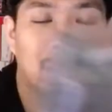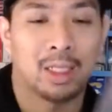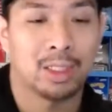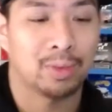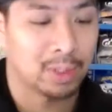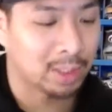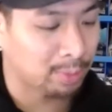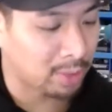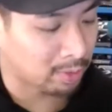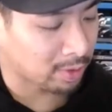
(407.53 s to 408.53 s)
This one's in
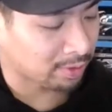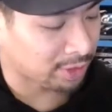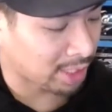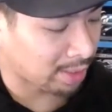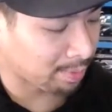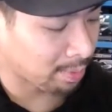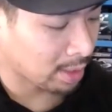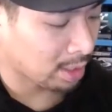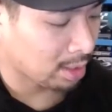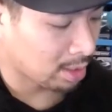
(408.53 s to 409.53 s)
pretty rough shape.
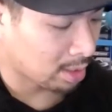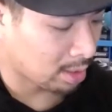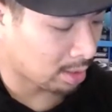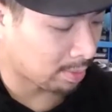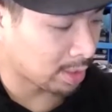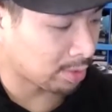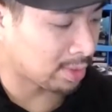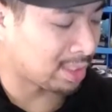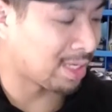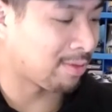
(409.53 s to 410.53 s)
This
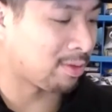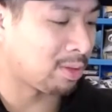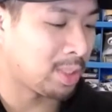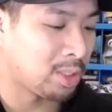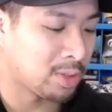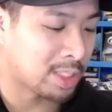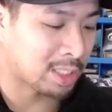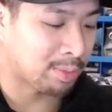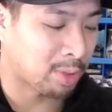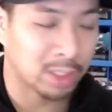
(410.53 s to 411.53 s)
would definitely be used
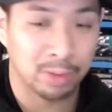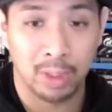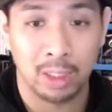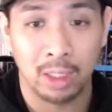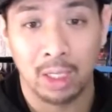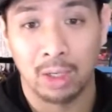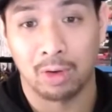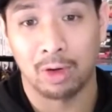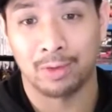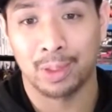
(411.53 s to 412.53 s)
as a parts one,
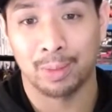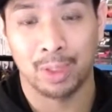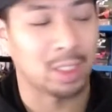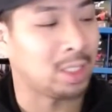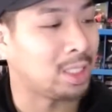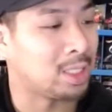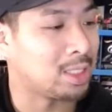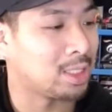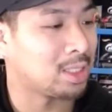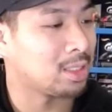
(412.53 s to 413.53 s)
or if somebody
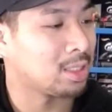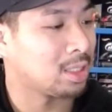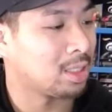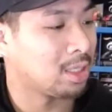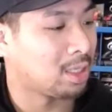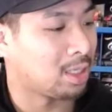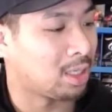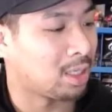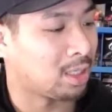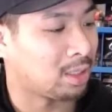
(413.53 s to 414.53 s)
needs
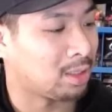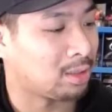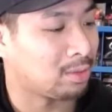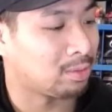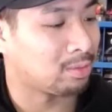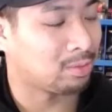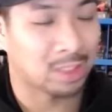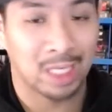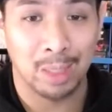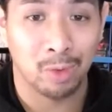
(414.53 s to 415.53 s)

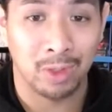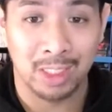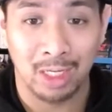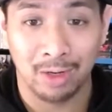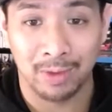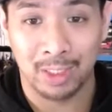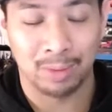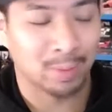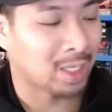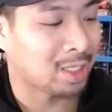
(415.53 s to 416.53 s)
the Game Boy itself and
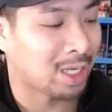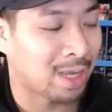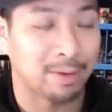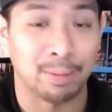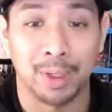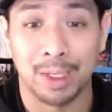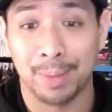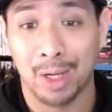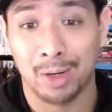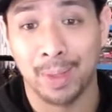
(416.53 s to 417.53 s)
doesn't mind not having a
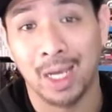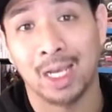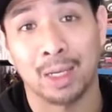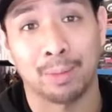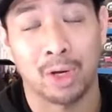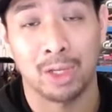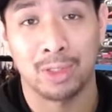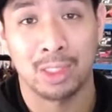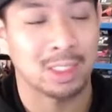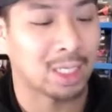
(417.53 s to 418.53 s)
battery pack, I can probably
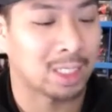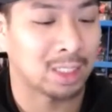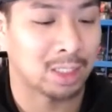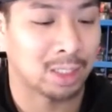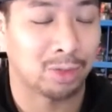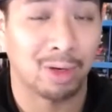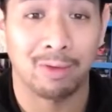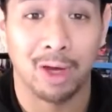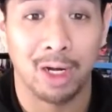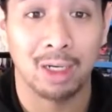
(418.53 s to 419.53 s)
use this as a trade
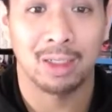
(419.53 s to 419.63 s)
fodder.